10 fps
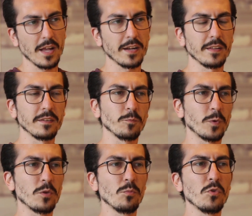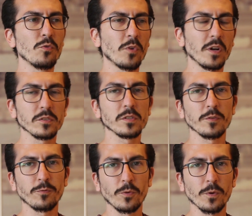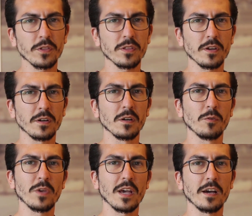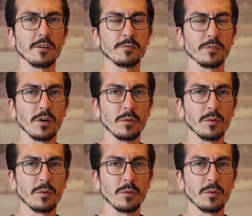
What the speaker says: And then when you move on to the fourth year, we have